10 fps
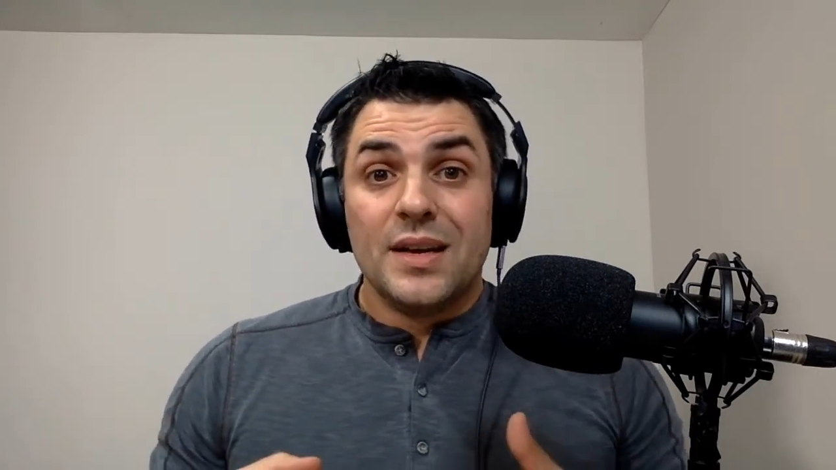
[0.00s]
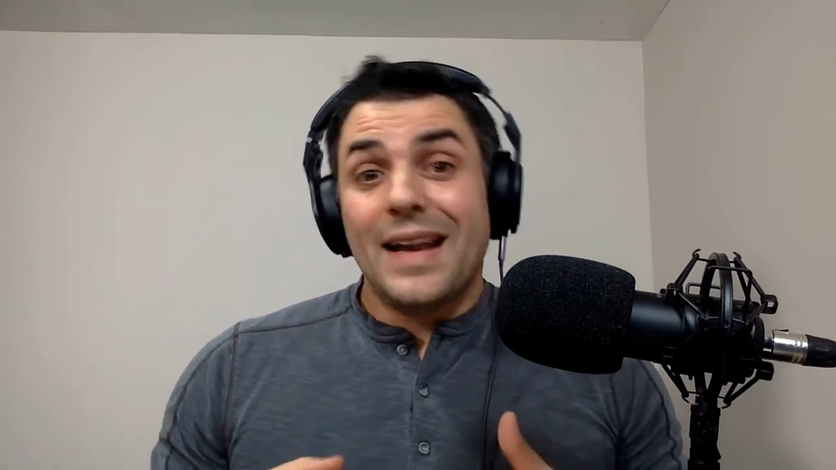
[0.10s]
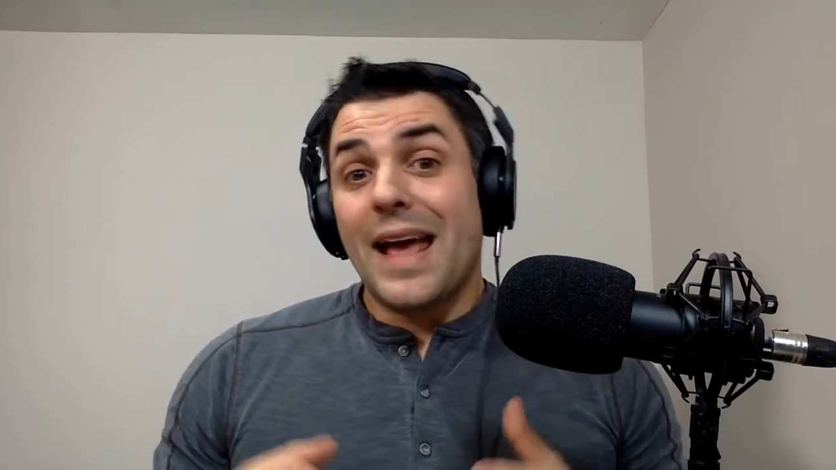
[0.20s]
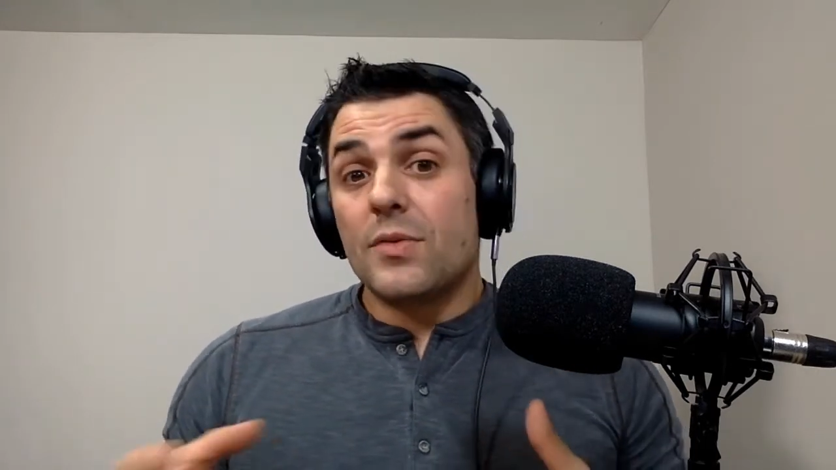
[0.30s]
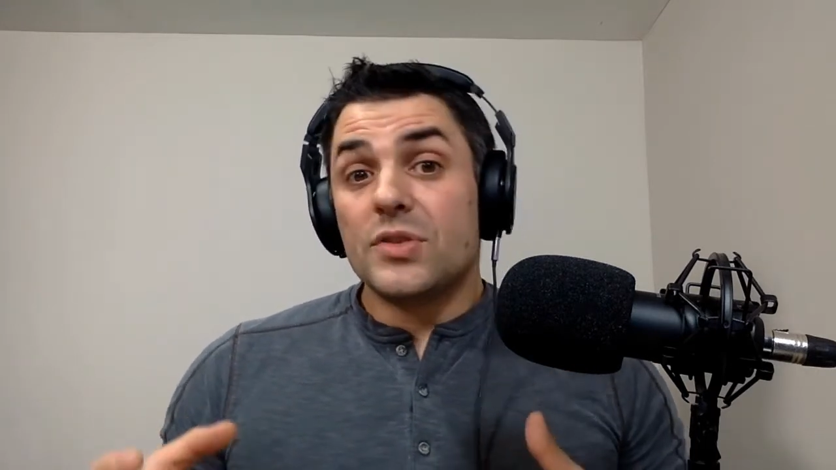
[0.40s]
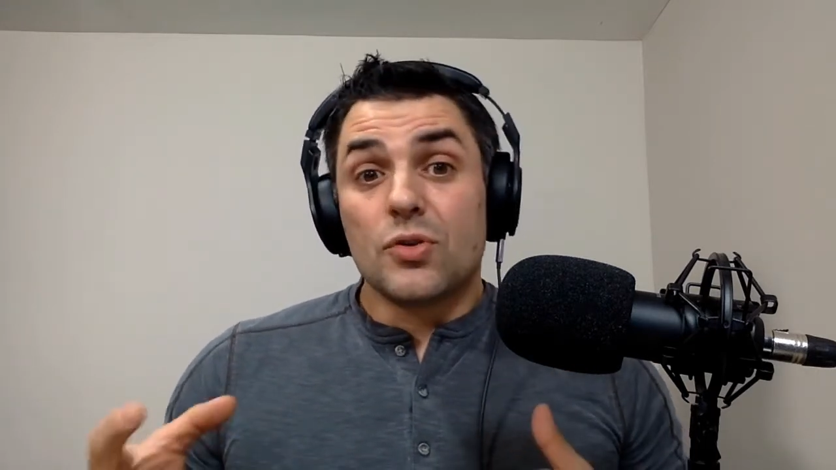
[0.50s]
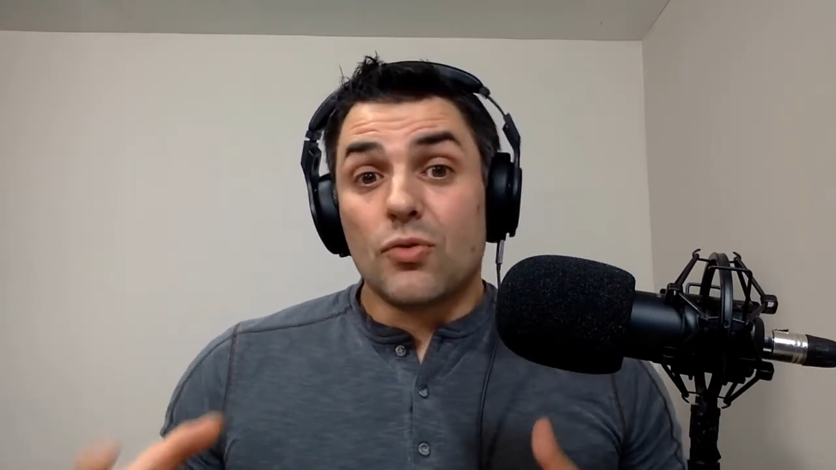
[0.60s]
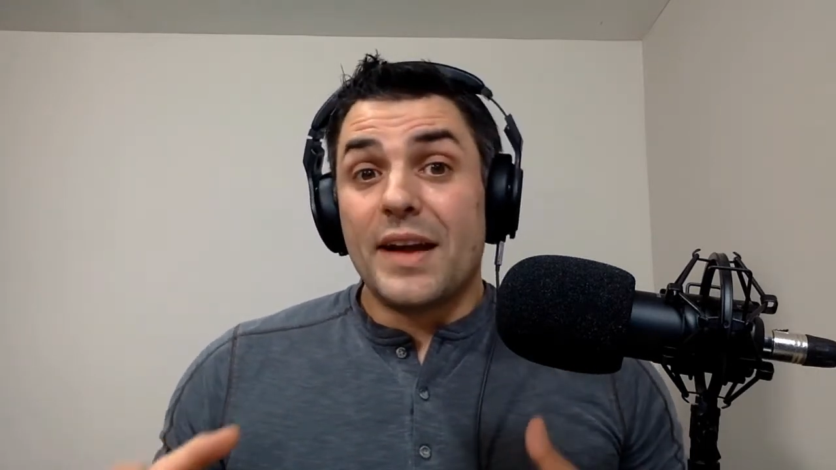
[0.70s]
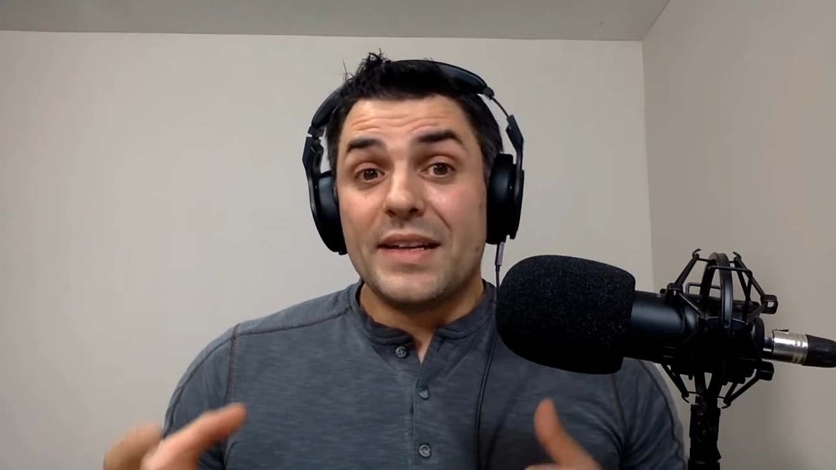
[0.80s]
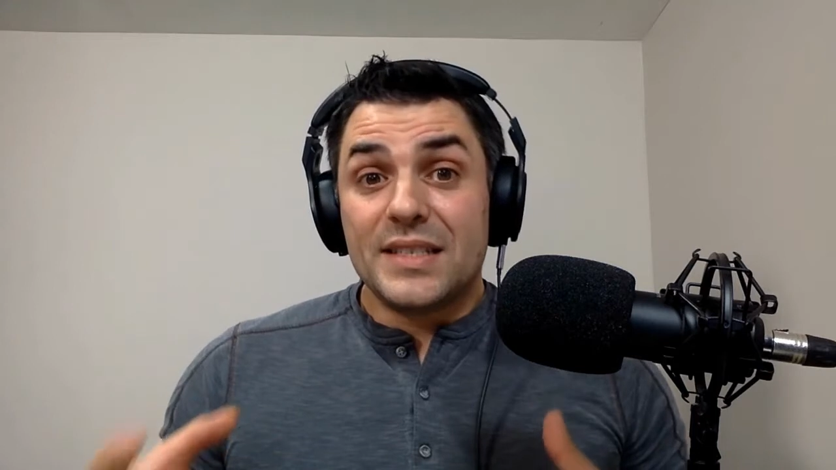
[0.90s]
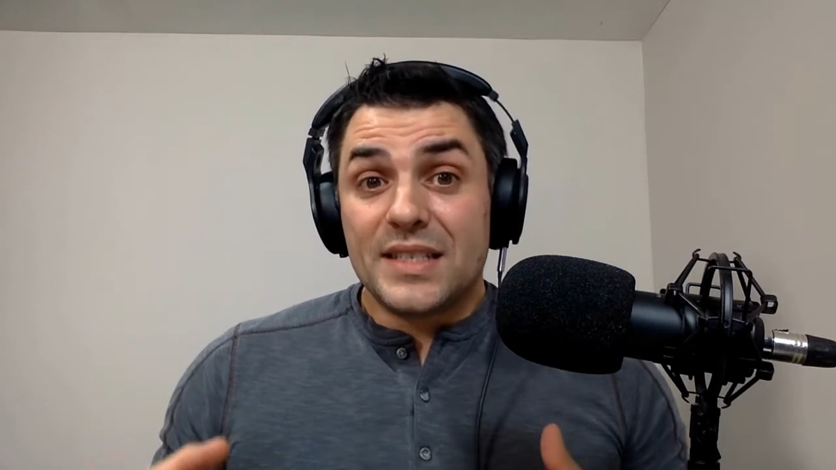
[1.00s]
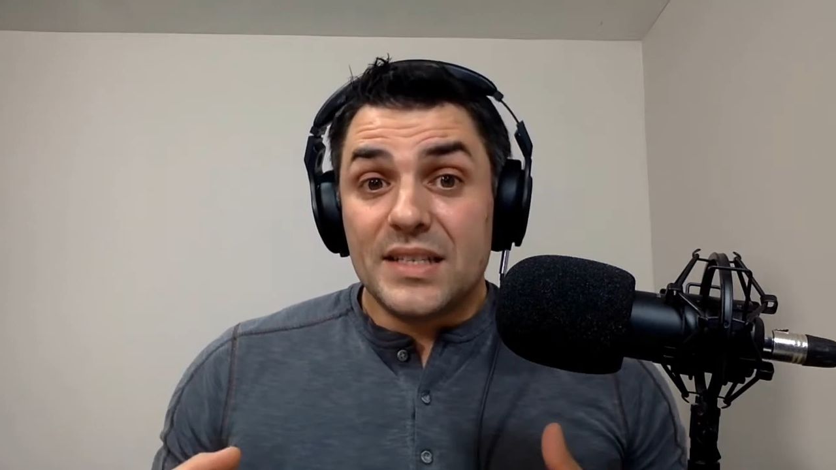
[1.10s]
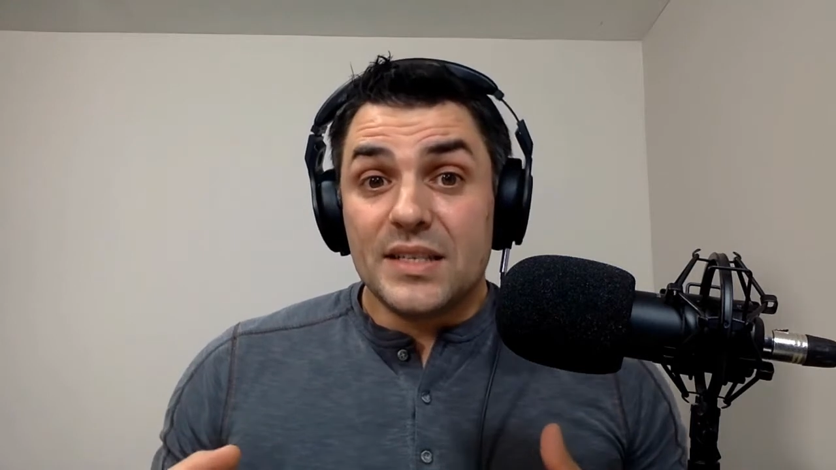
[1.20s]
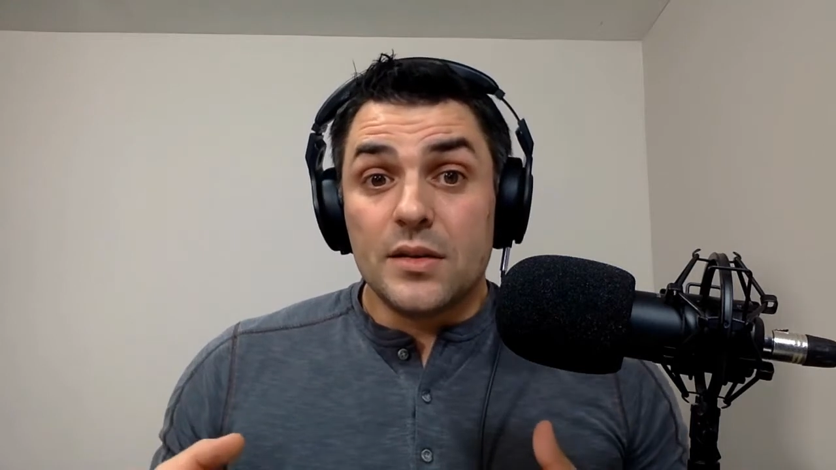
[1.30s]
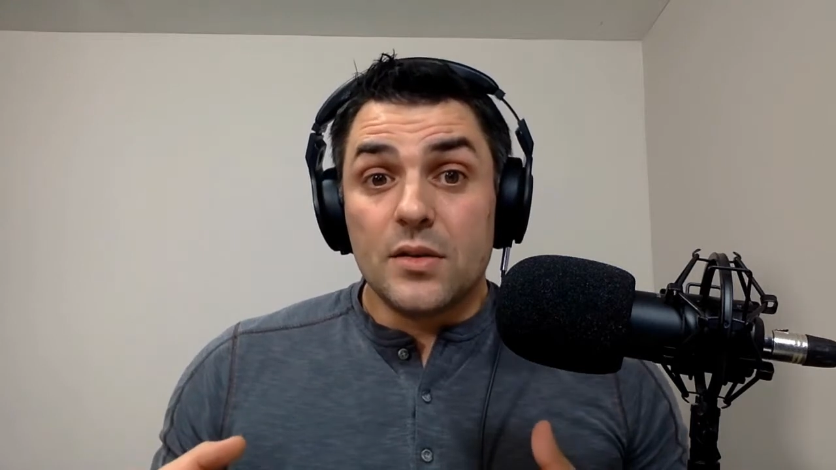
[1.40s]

Now is a great season,